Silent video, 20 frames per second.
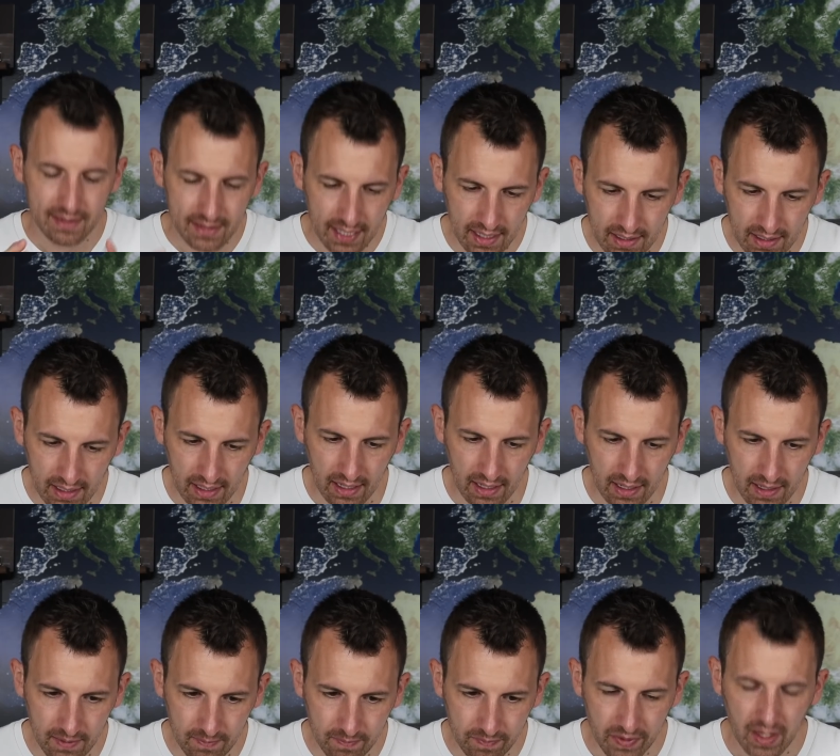
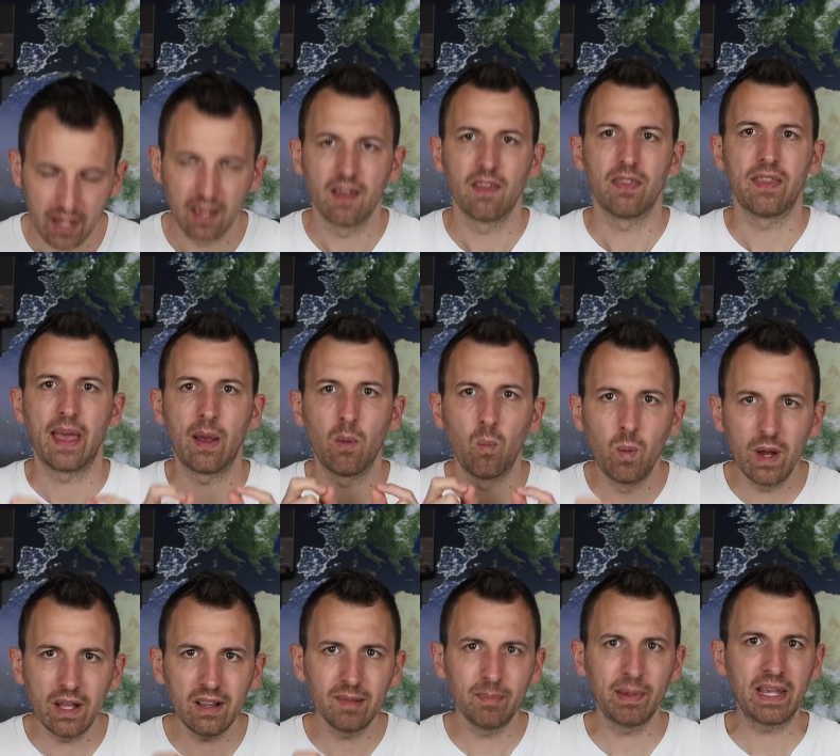Technically, there
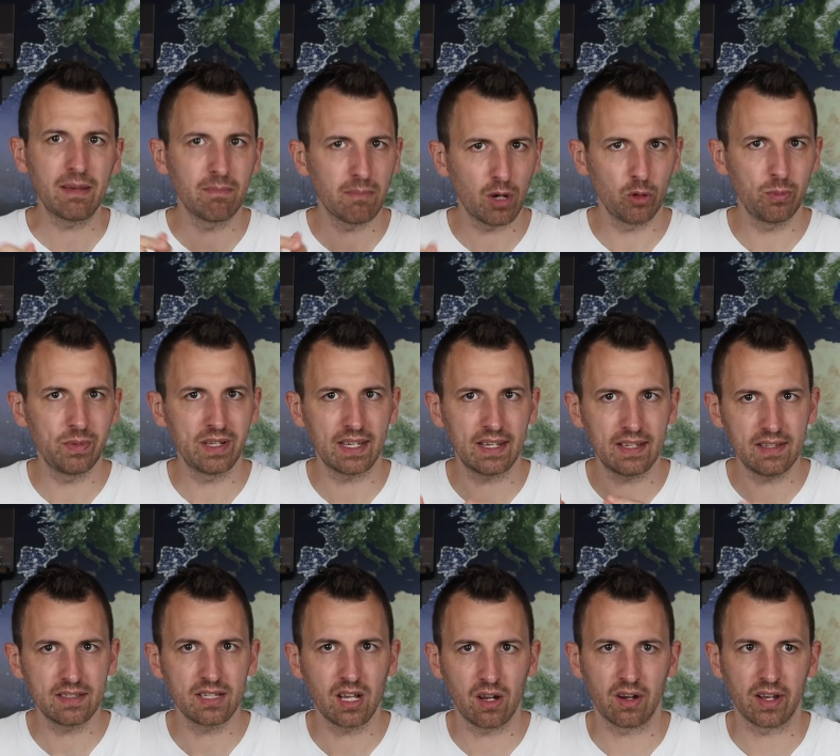will be a moment
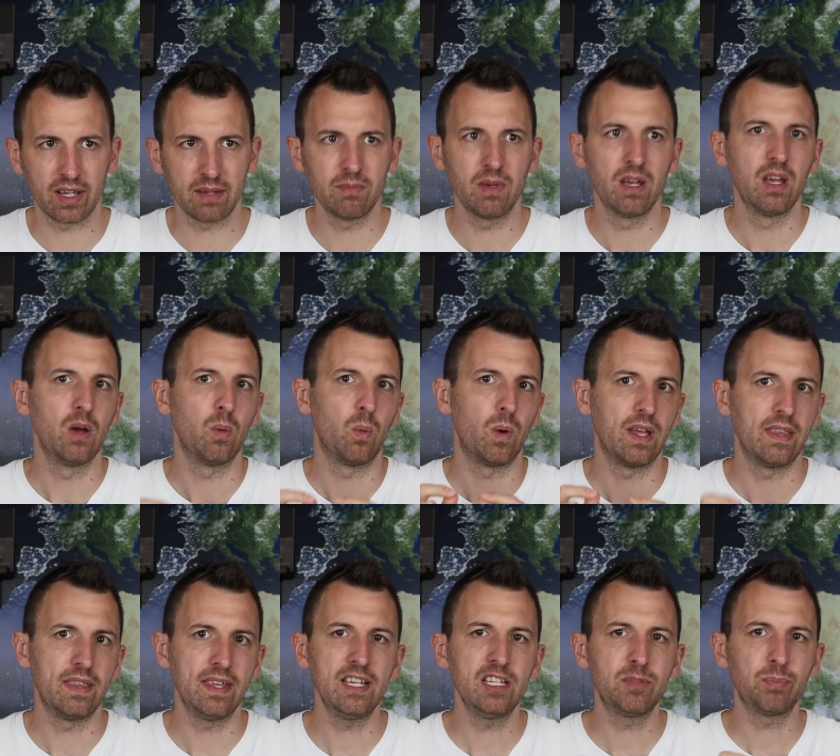in time where
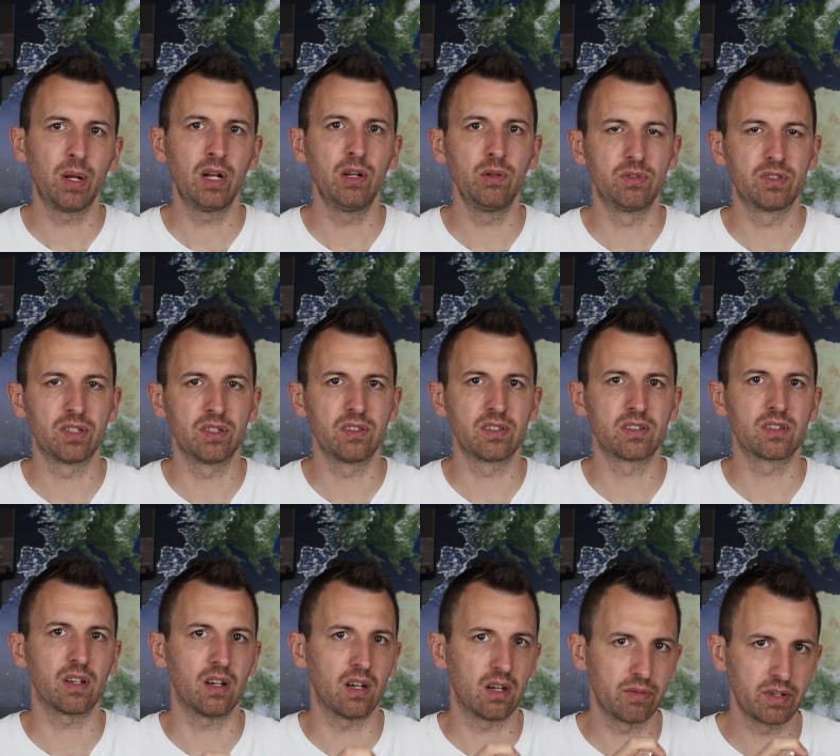these
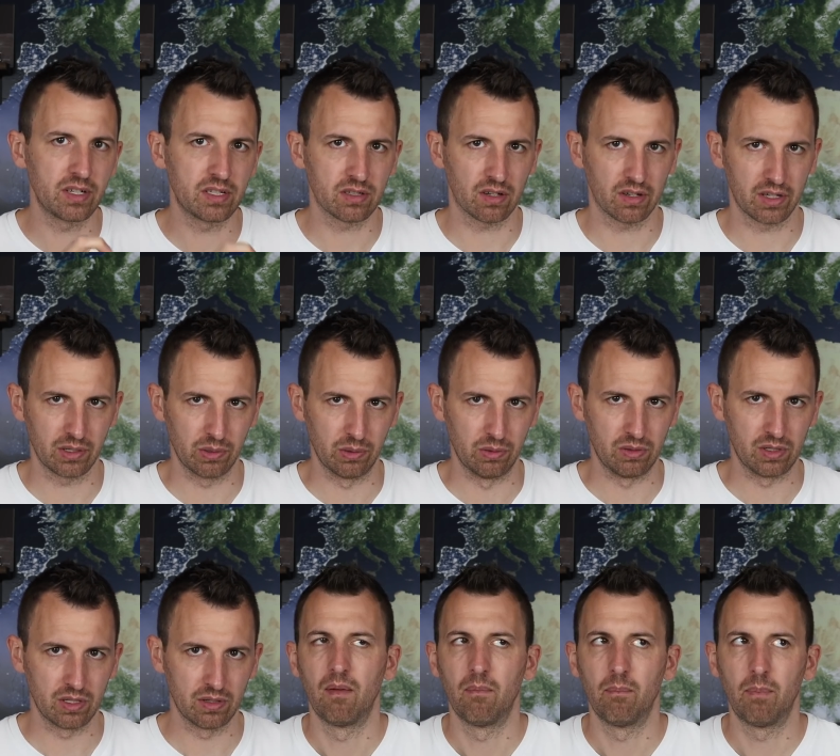pollutants are recycled,
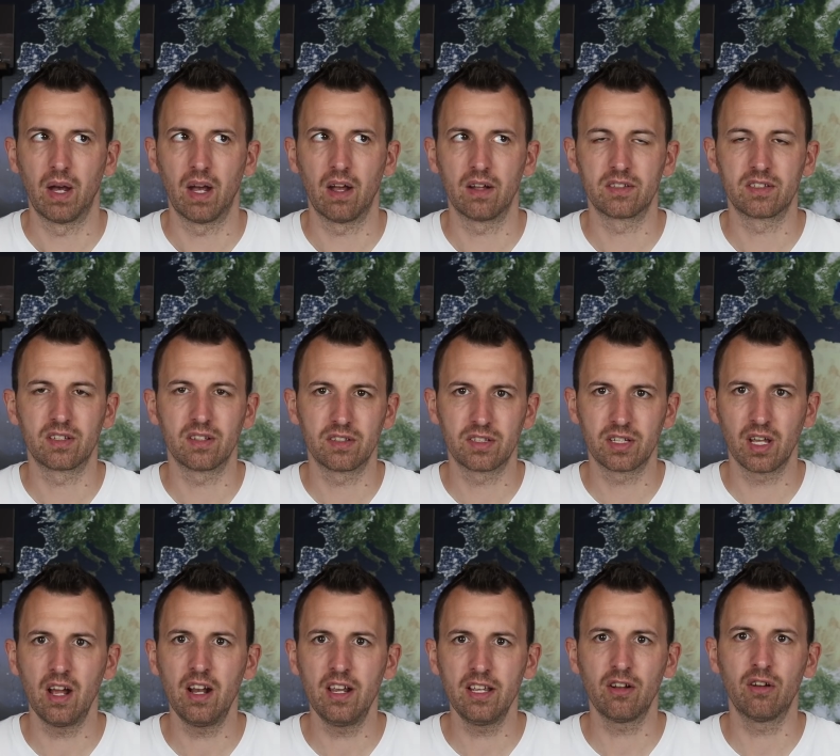but
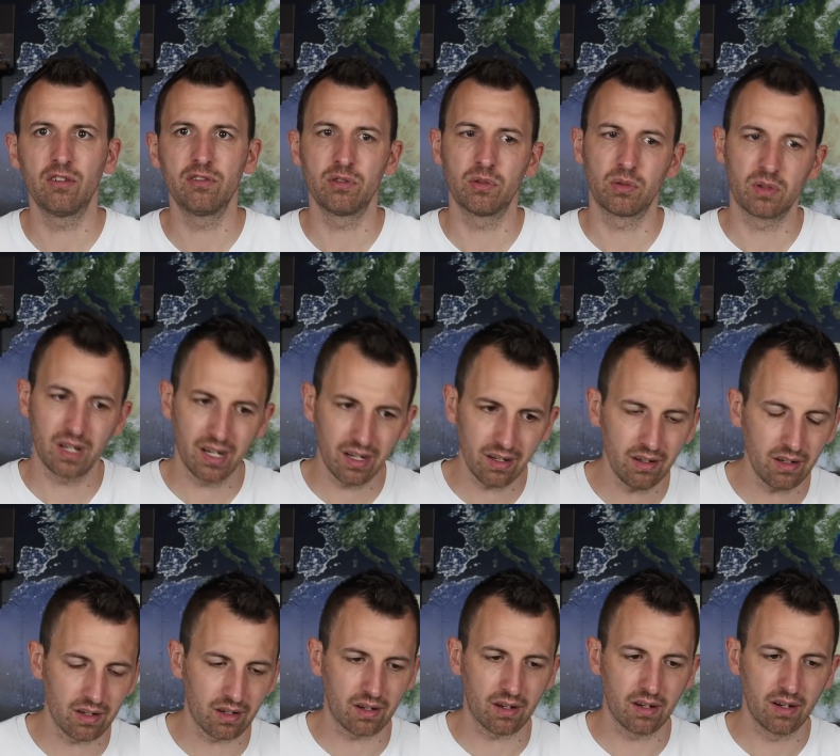turning on your
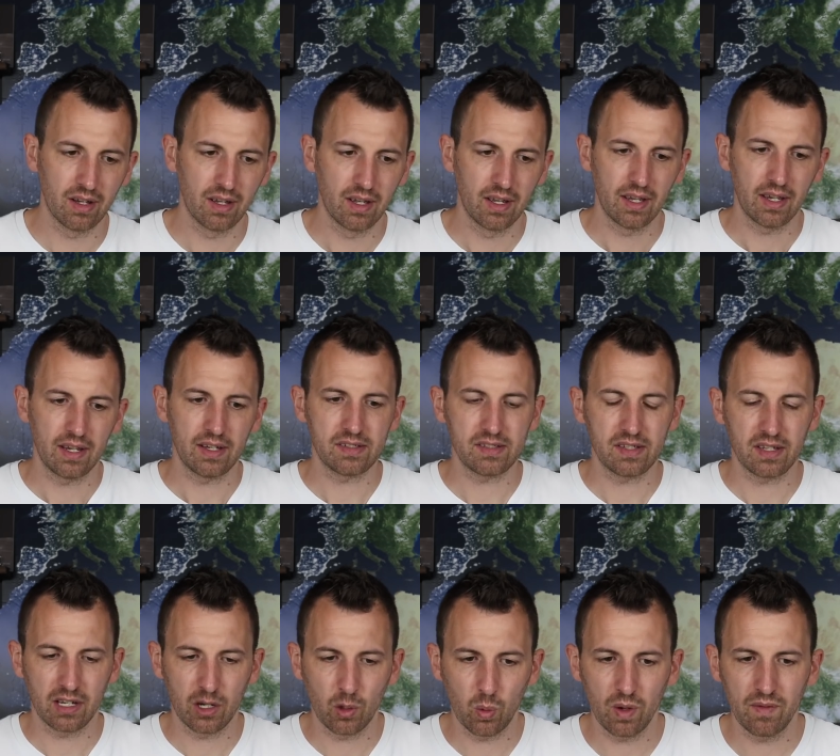car is the
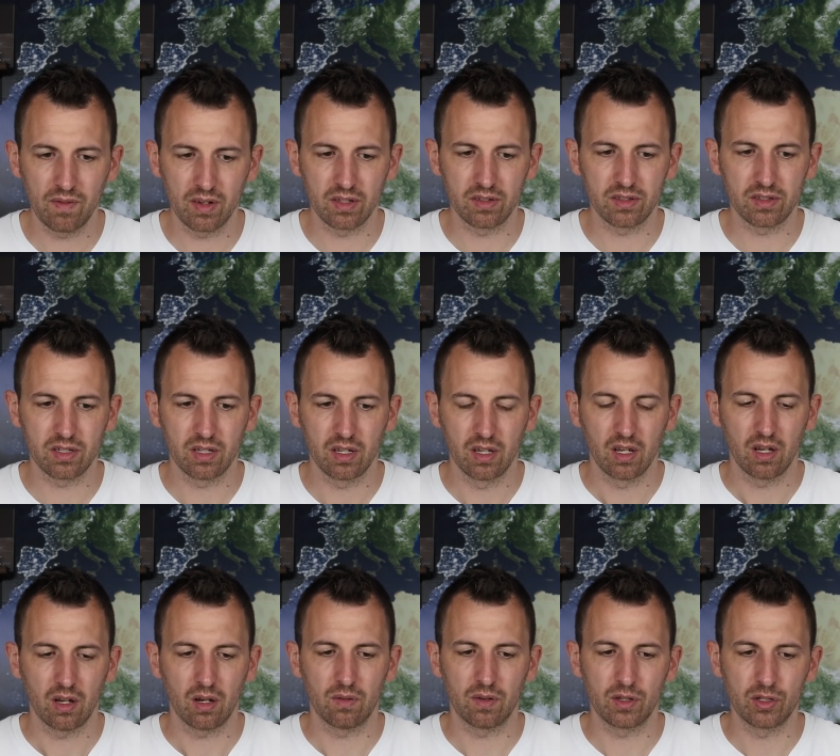equivalent
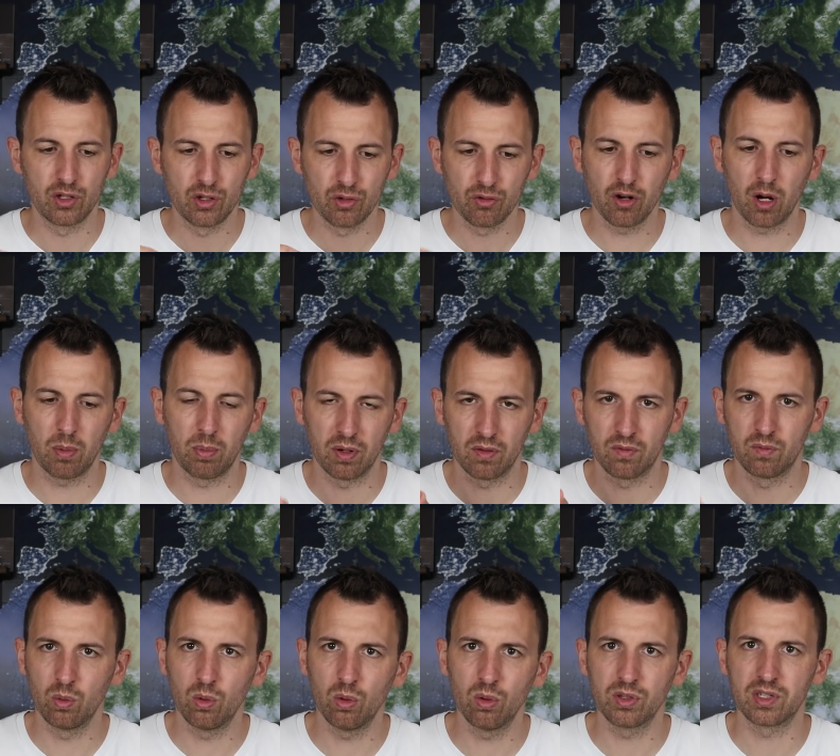of a drop of
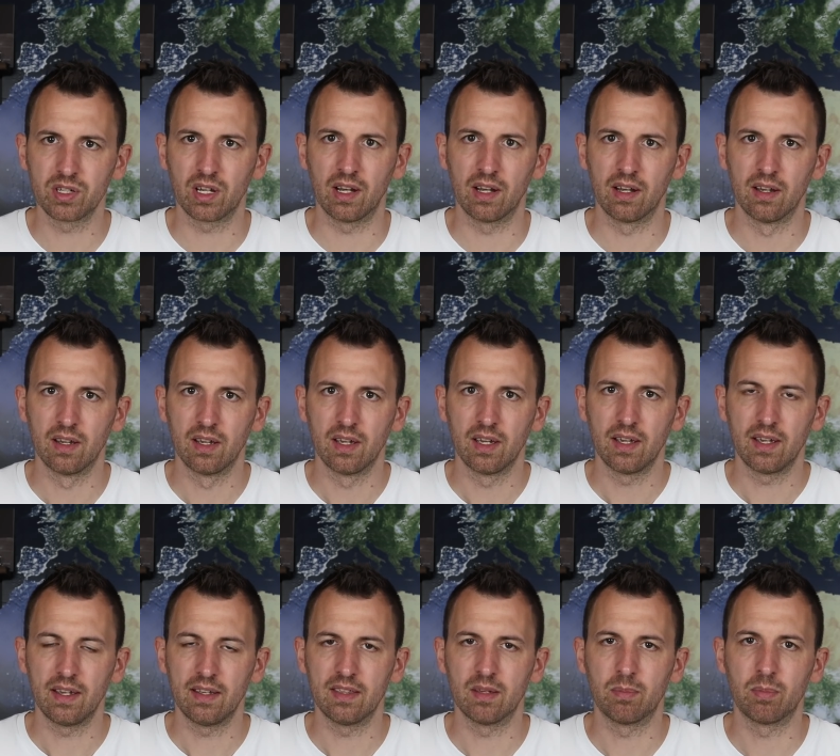water
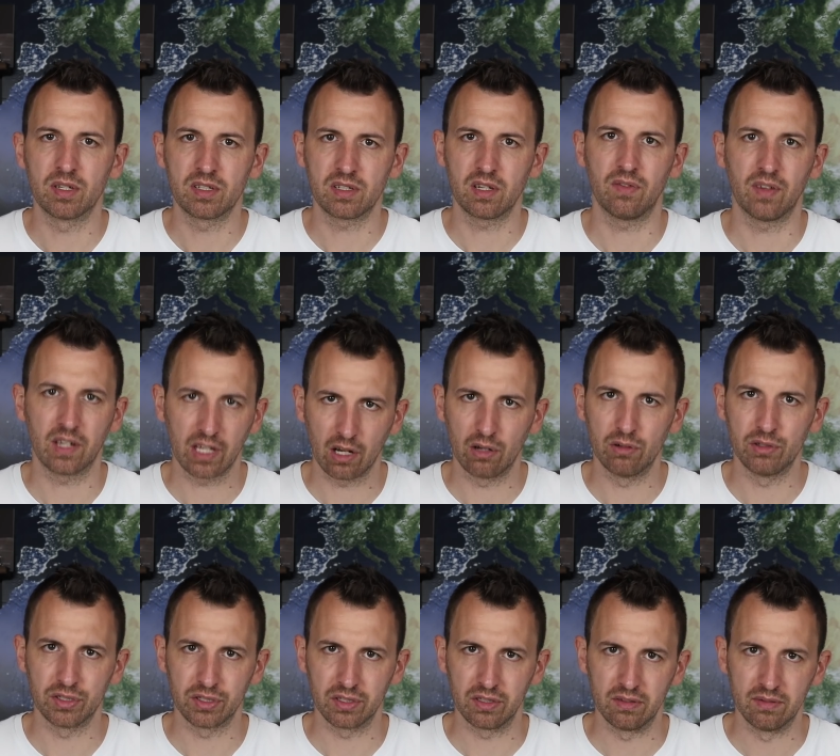in the Pacific
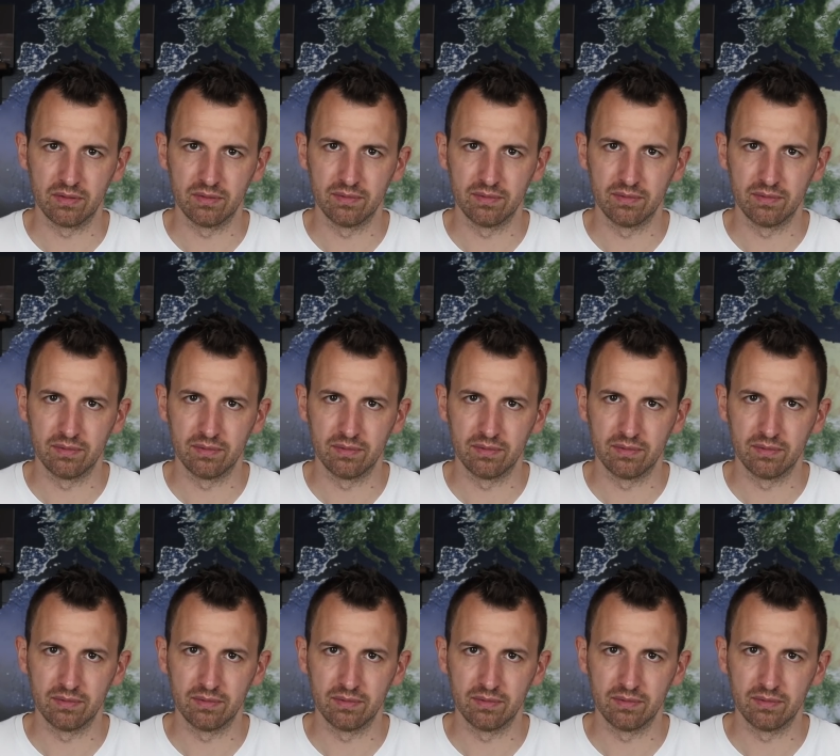Ocean.